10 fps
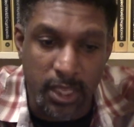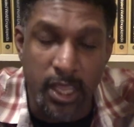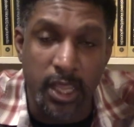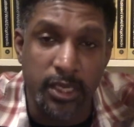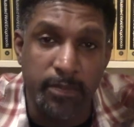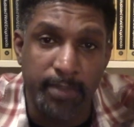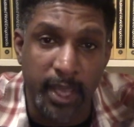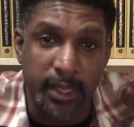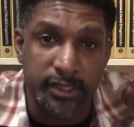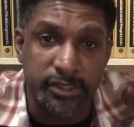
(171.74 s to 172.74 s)
And the
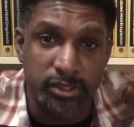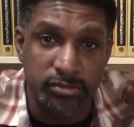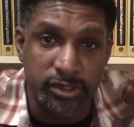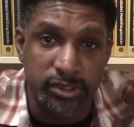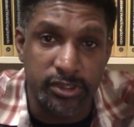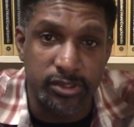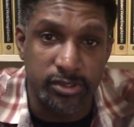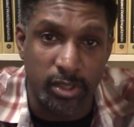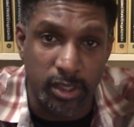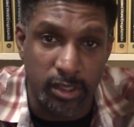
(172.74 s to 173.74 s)
bad excuses
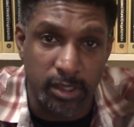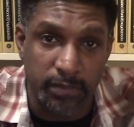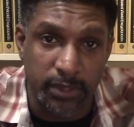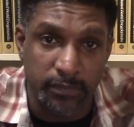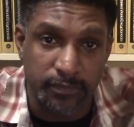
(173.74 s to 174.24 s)
start coming.